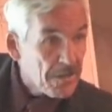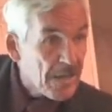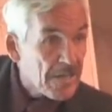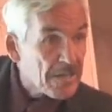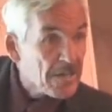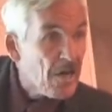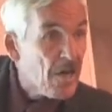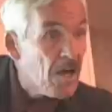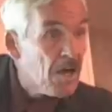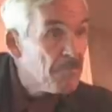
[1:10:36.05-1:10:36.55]

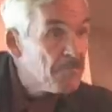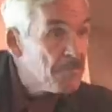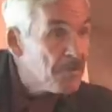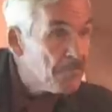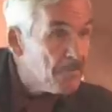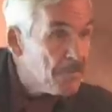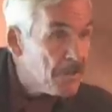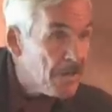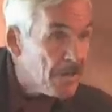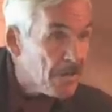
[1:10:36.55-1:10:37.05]
That calms
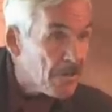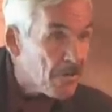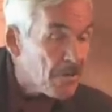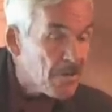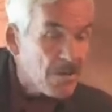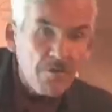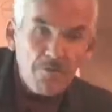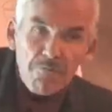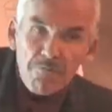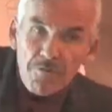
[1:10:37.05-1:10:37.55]
them down.
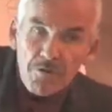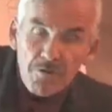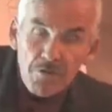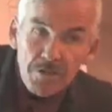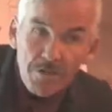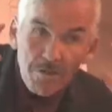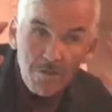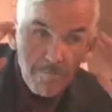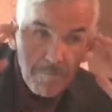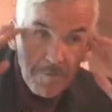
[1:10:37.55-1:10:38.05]
They're
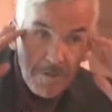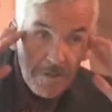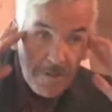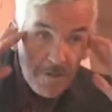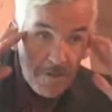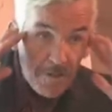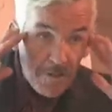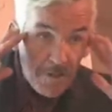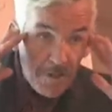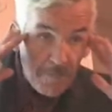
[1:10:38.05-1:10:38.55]
very
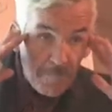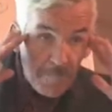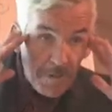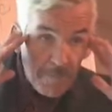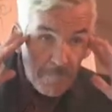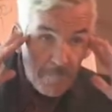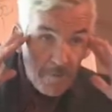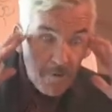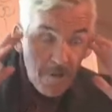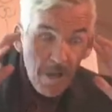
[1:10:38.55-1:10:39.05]
superstitious
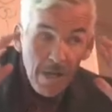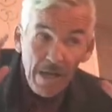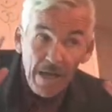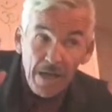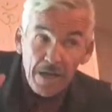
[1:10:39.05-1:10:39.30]
people.